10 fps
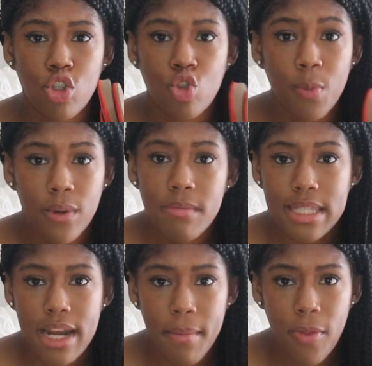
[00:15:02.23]
super
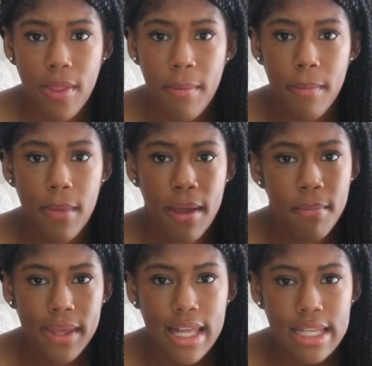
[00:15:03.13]
upset about them
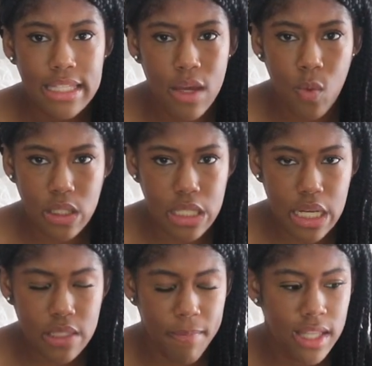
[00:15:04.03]
it because it
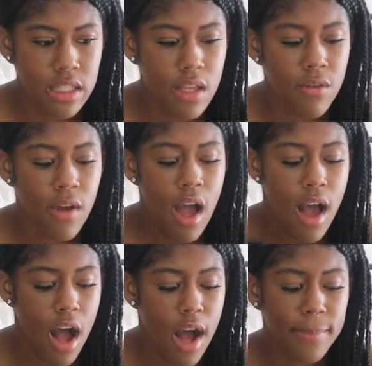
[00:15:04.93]
wasn't expensive.
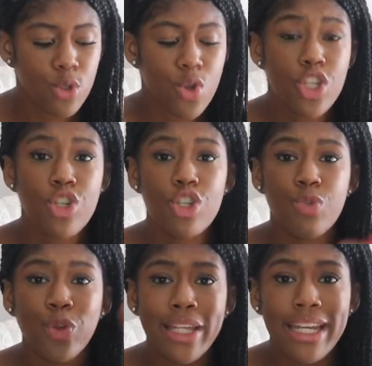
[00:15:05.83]
Um, so these are
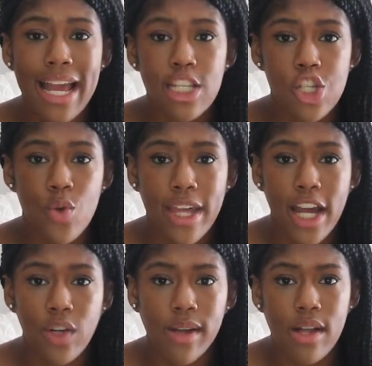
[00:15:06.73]
just really nice little
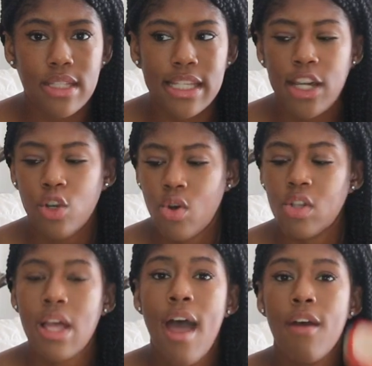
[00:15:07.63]
kick around
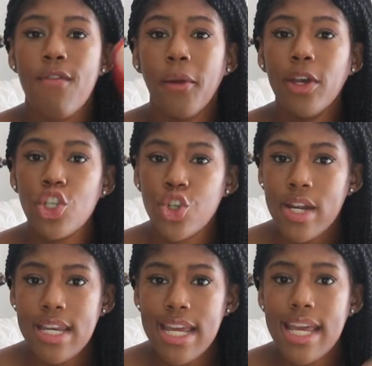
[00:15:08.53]
sandals, very
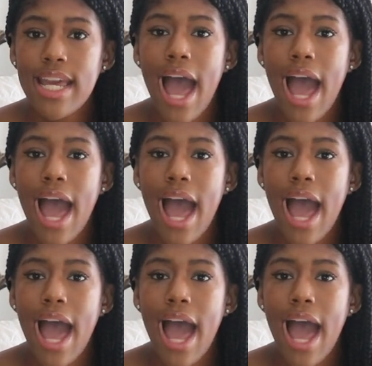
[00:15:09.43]
trendy.